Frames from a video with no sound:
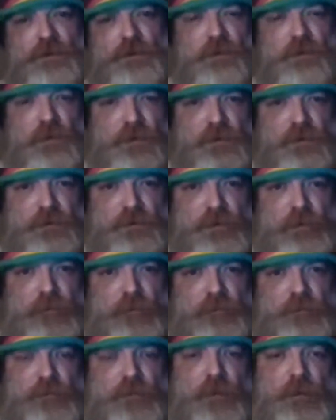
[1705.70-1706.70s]
of other
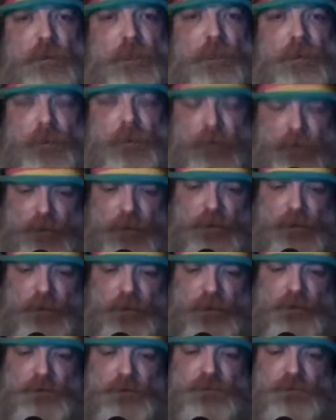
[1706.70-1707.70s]
things.
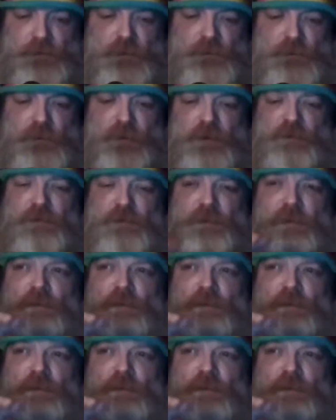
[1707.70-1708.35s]
So if